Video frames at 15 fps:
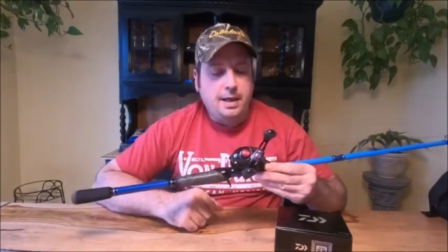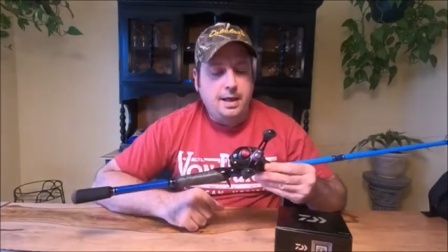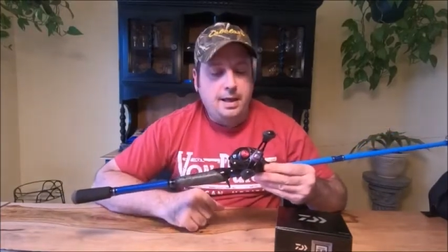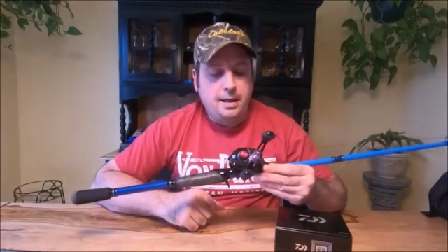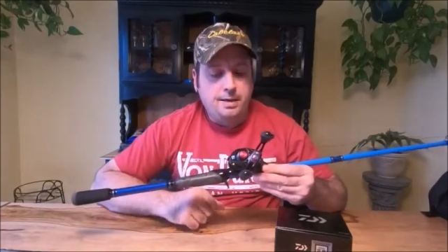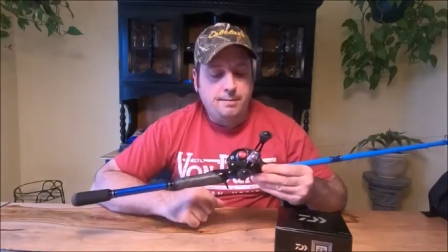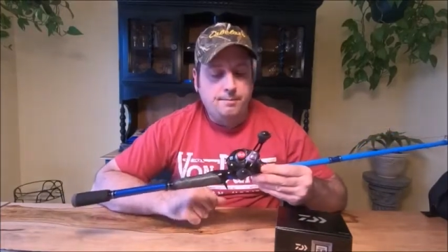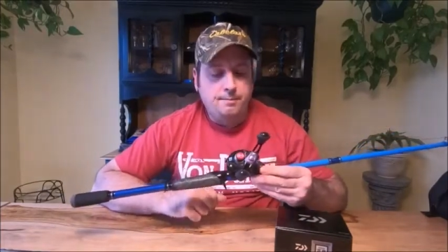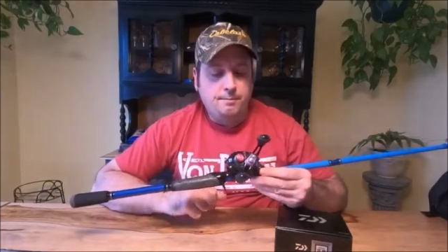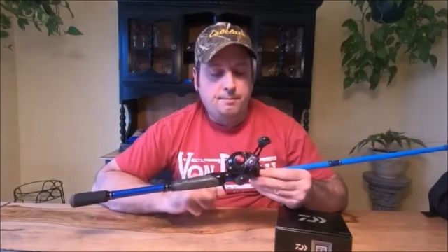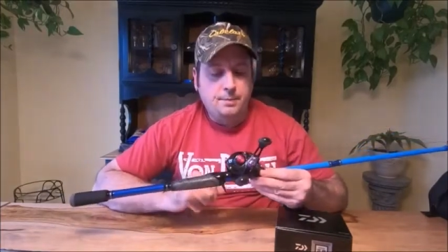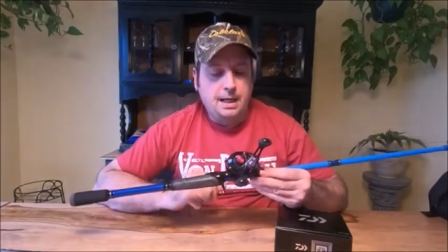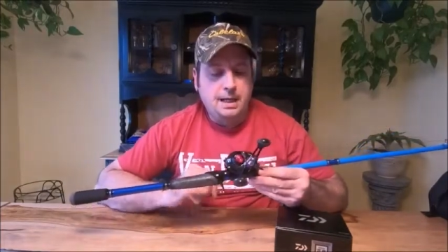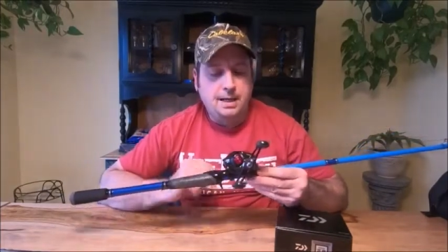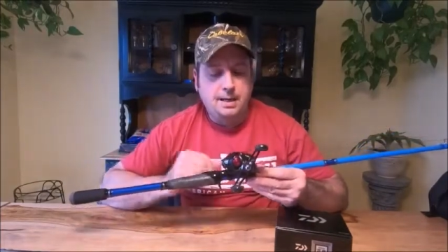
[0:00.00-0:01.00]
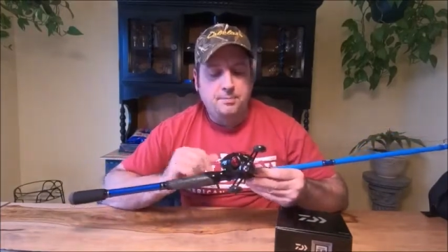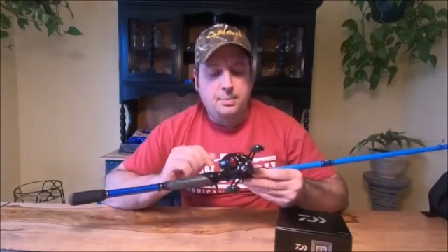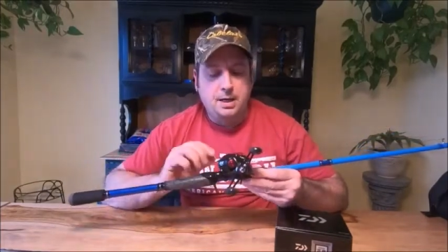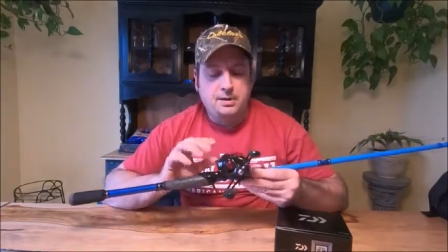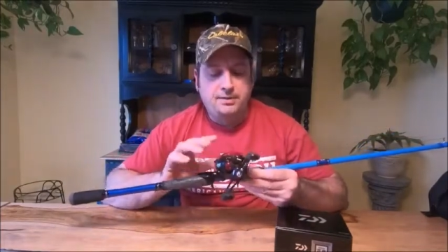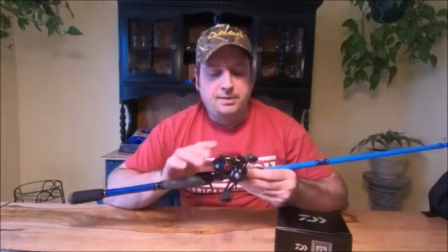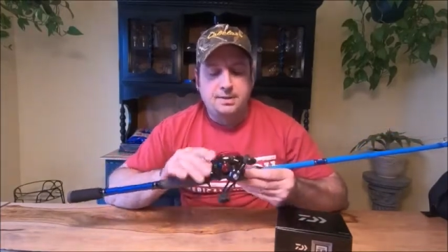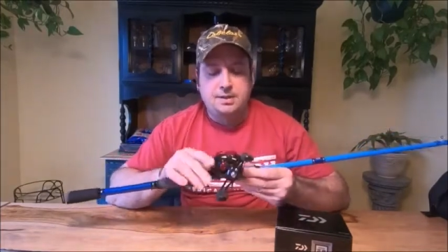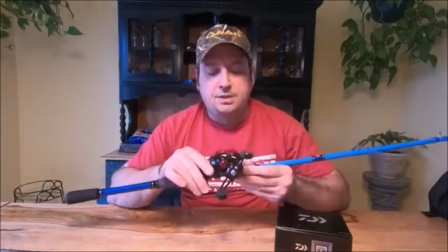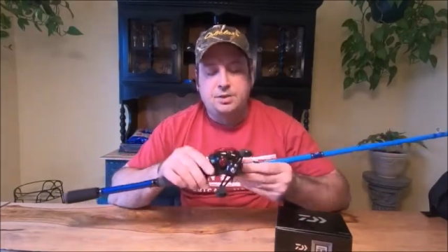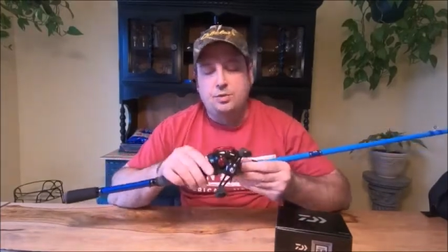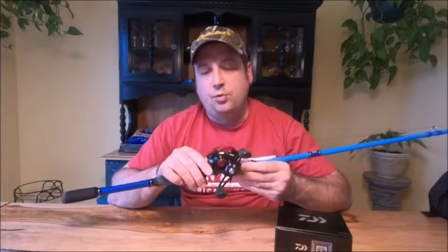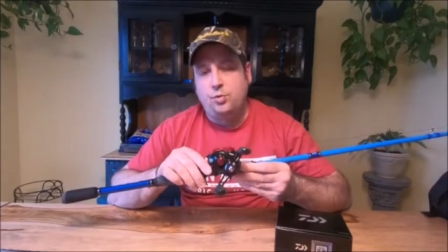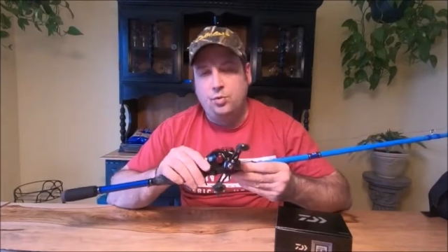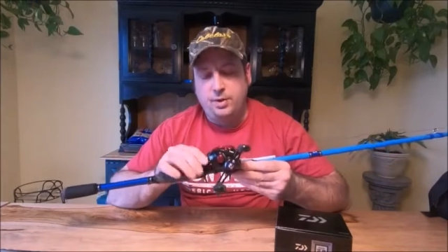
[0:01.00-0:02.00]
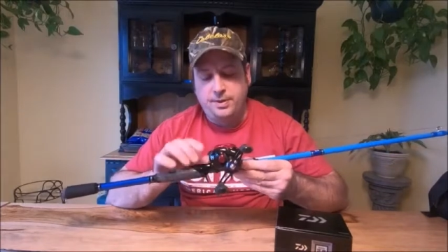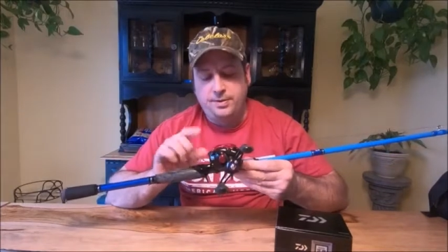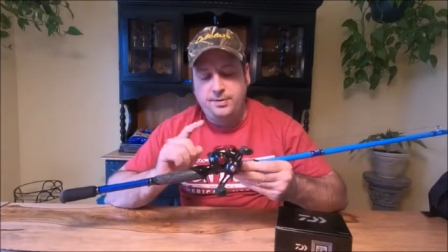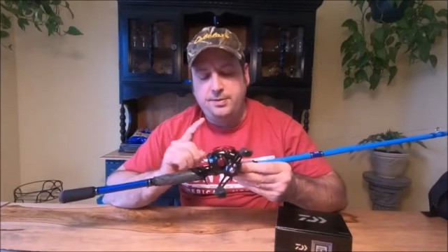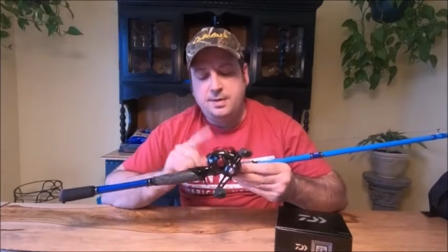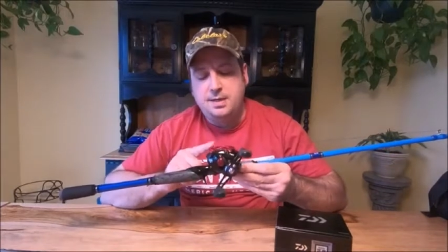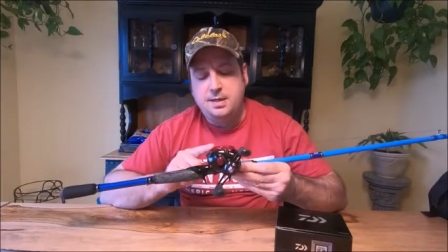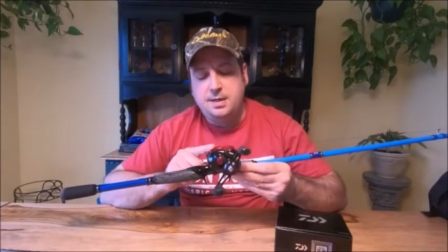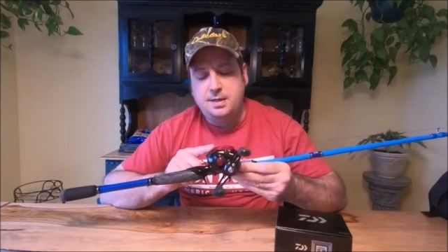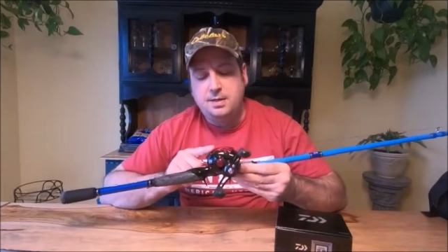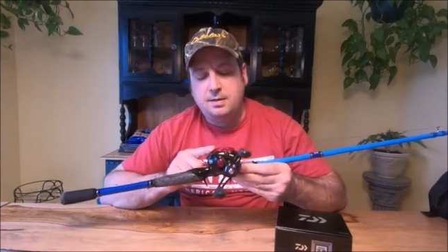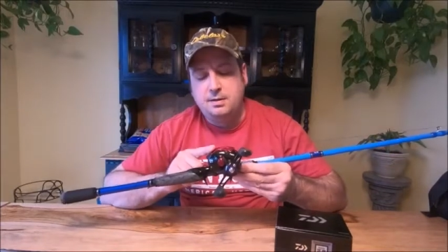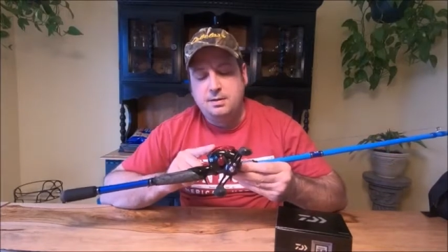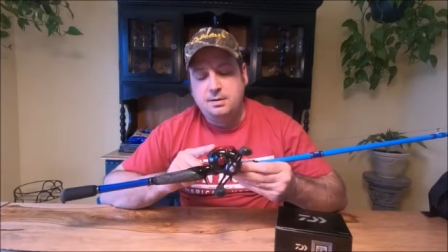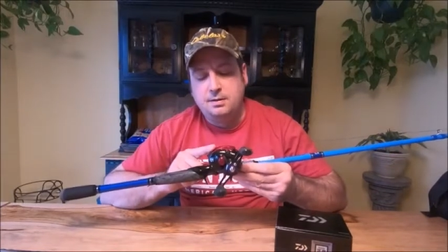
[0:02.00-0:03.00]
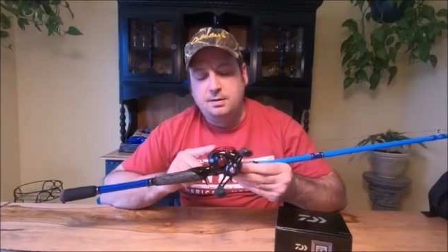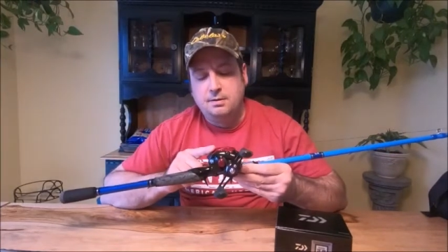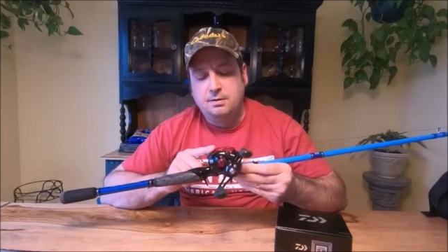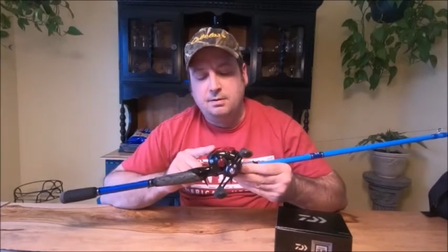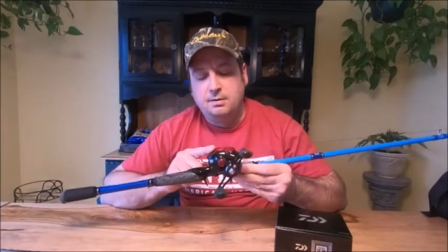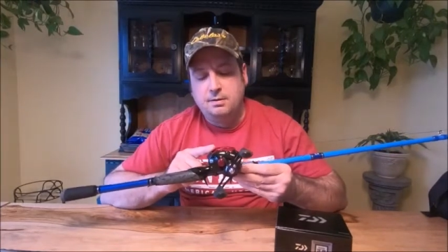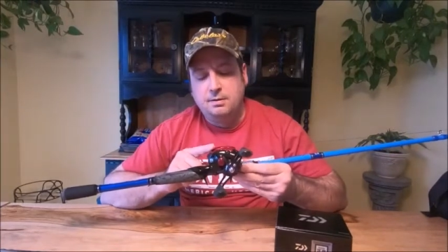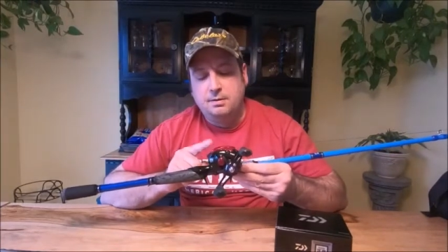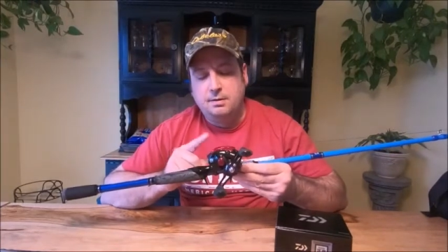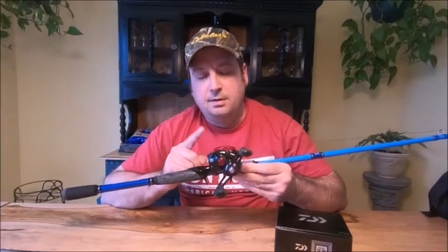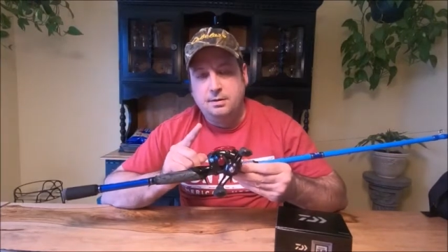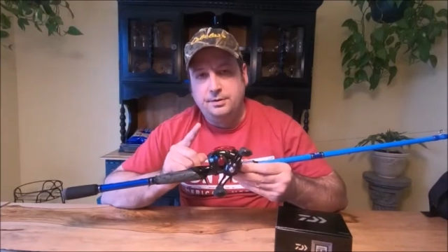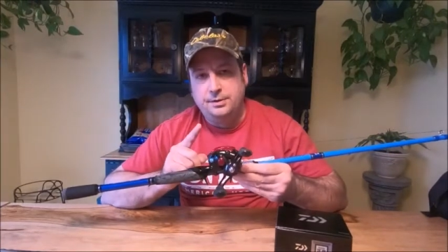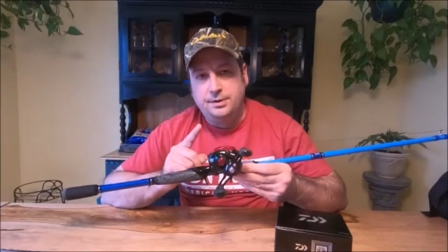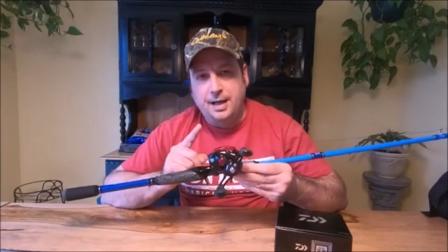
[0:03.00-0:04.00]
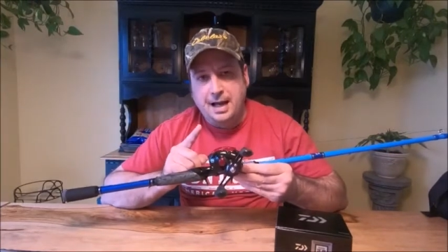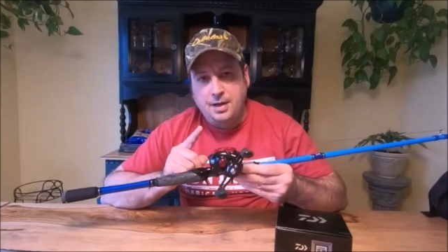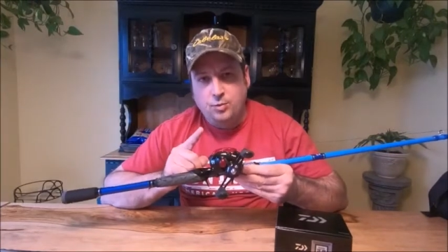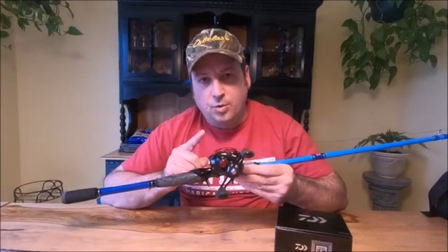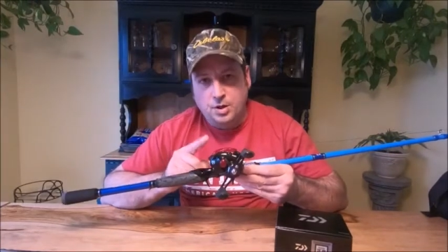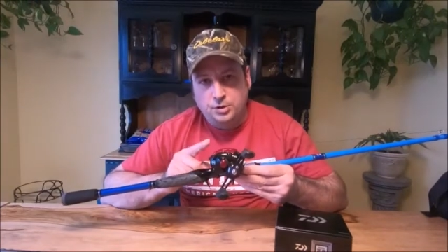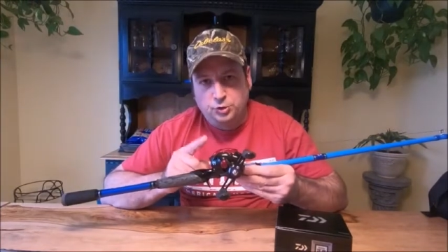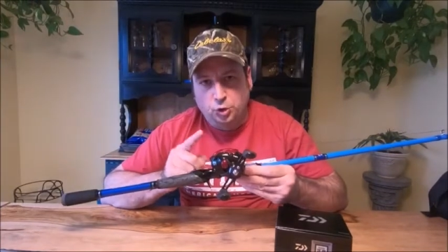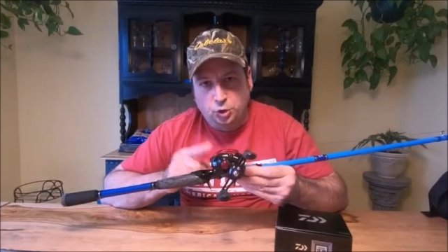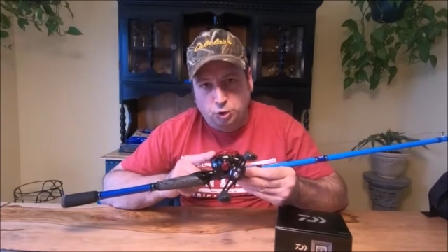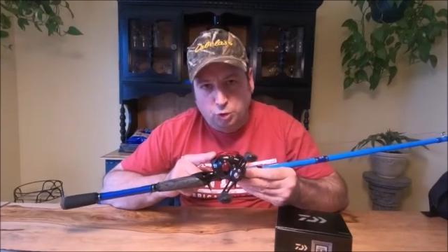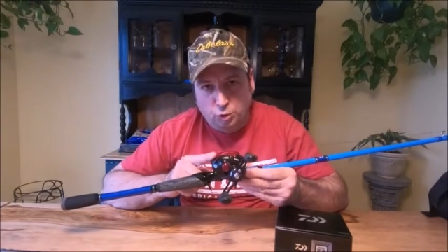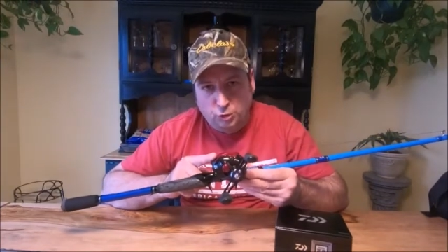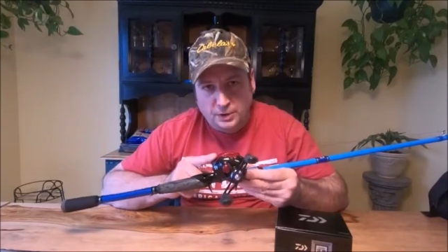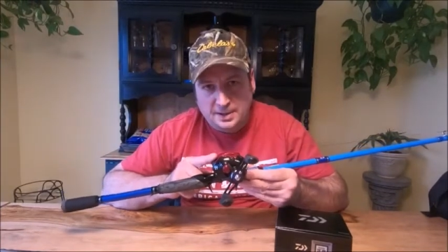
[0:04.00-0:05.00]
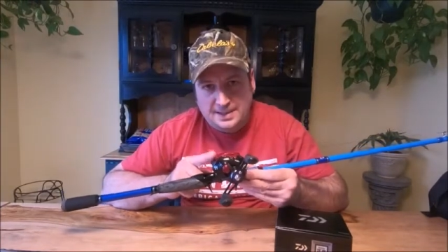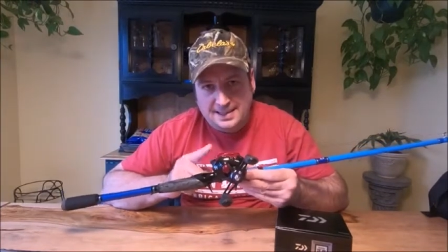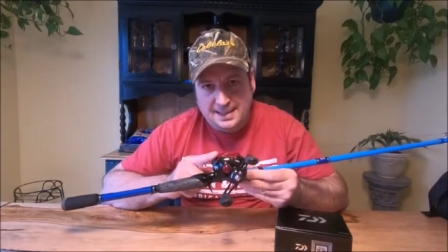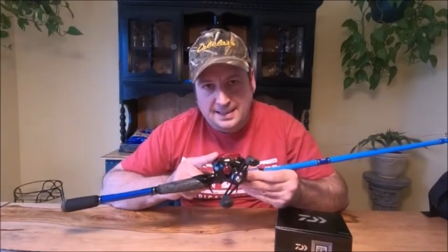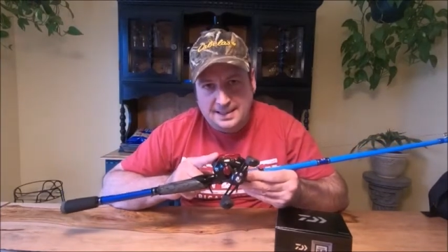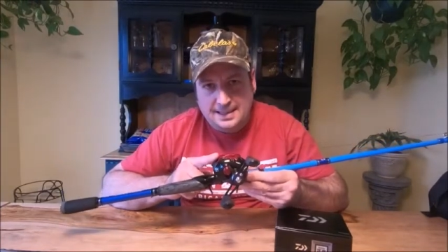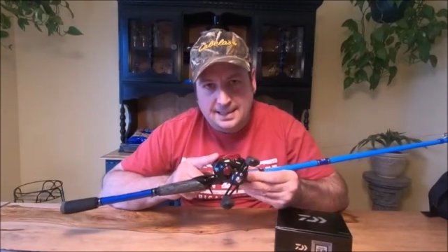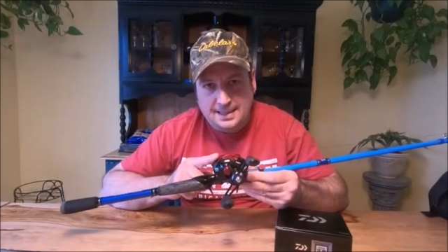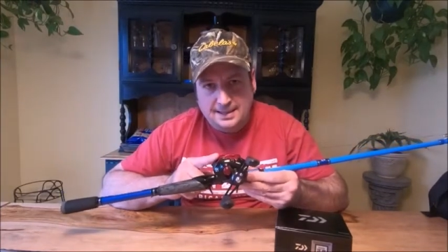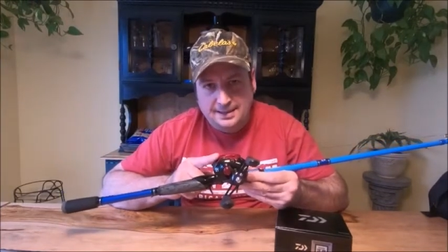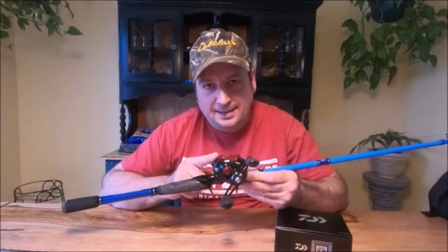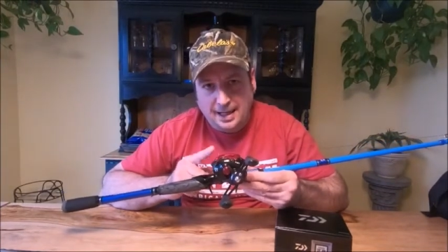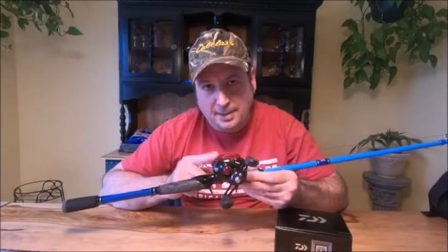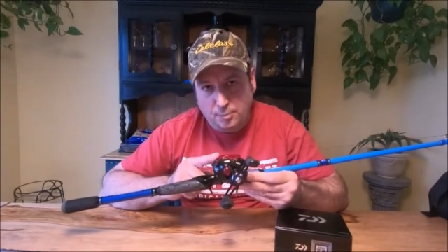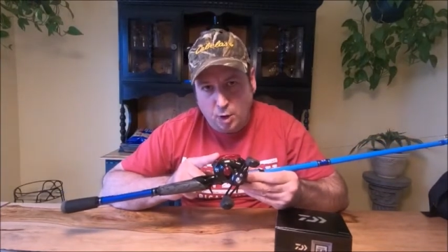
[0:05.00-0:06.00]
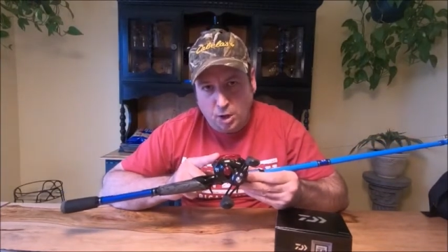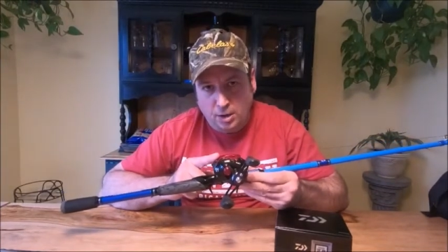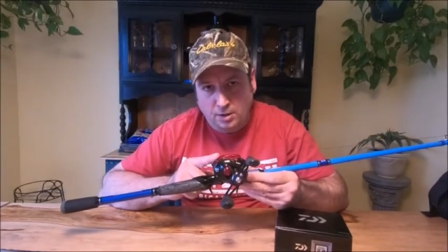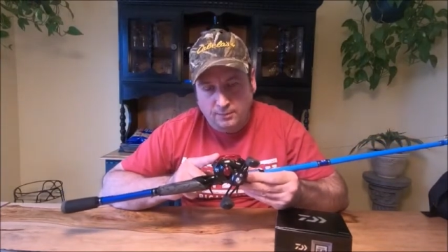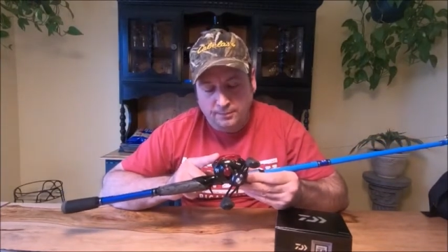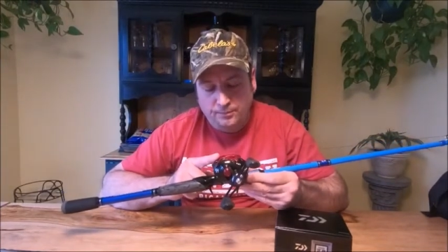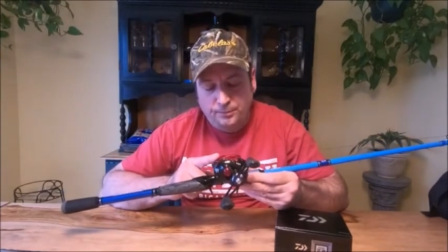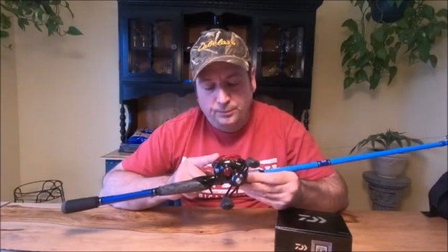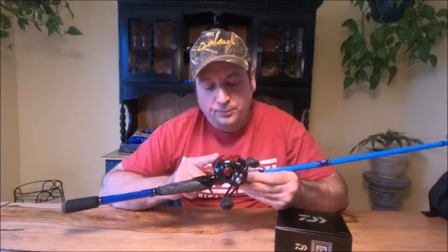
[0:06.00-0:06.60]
And I paired this with the Daiwa Tutula CT Type R